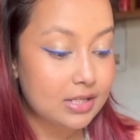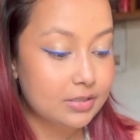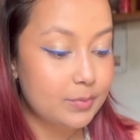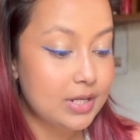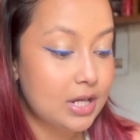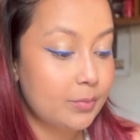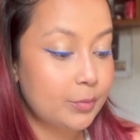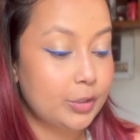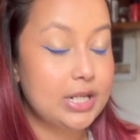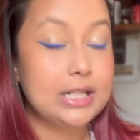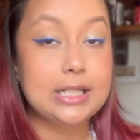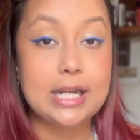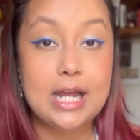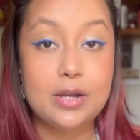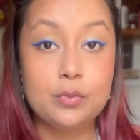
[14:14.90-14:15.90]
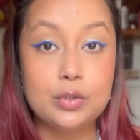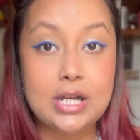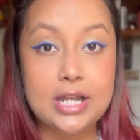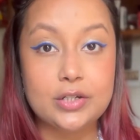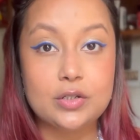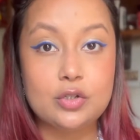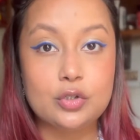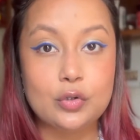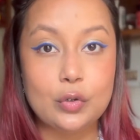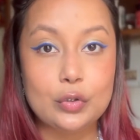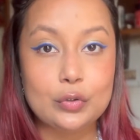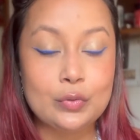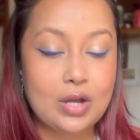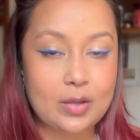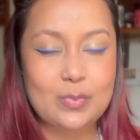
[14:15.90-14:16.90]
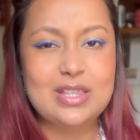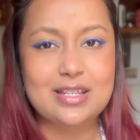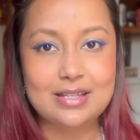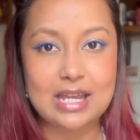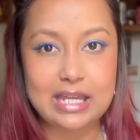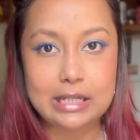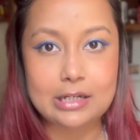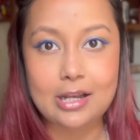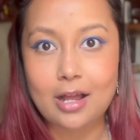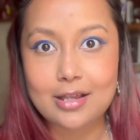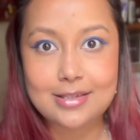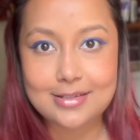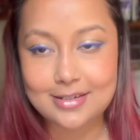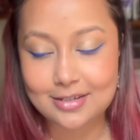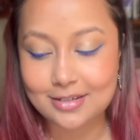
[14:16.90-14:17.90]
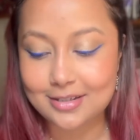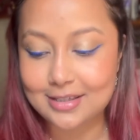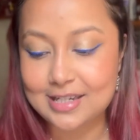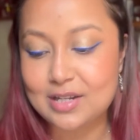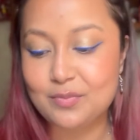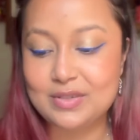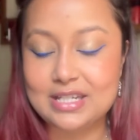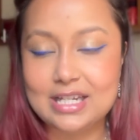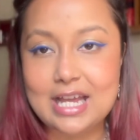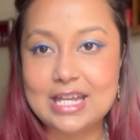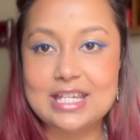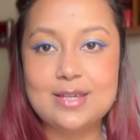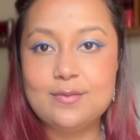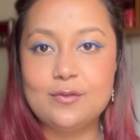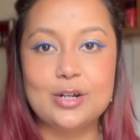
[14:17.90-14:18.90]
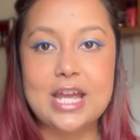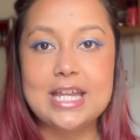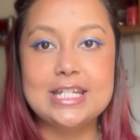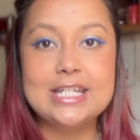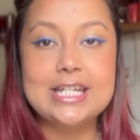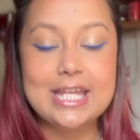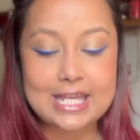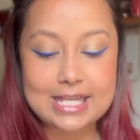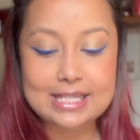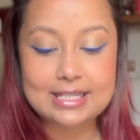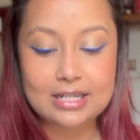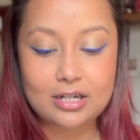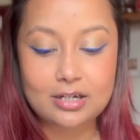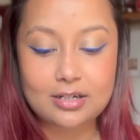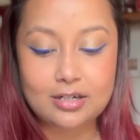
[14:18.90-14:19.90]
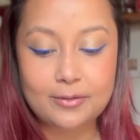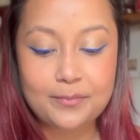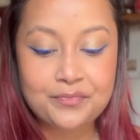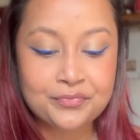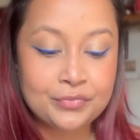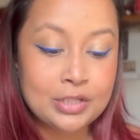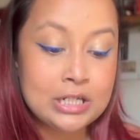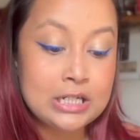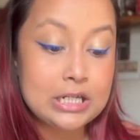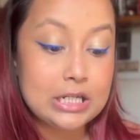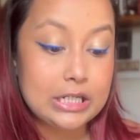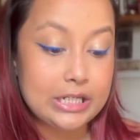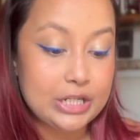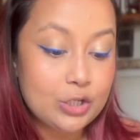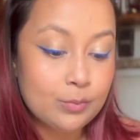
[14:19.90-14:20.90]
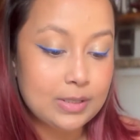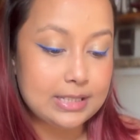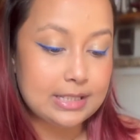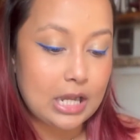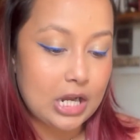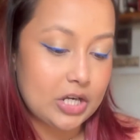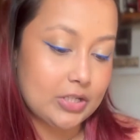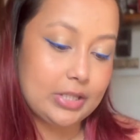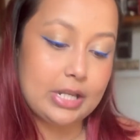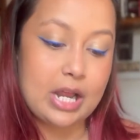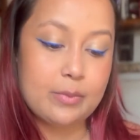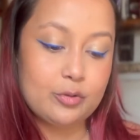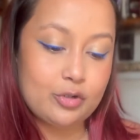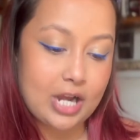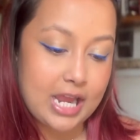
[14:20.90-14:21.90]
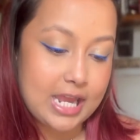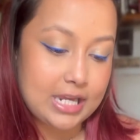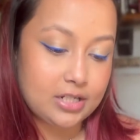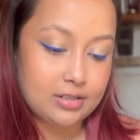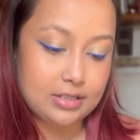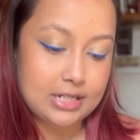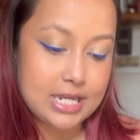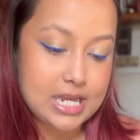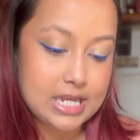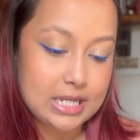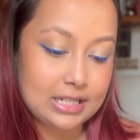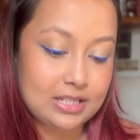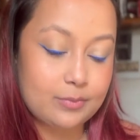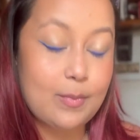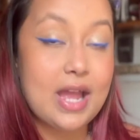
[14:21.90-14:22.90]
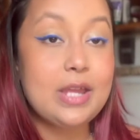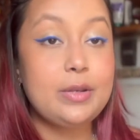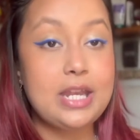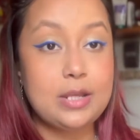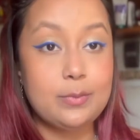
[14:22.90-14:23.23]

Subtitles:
makeup product that I would like to show you, I mean the second last, the lipstick I keep forgetting, is a new mascara that I'm trying today. It's by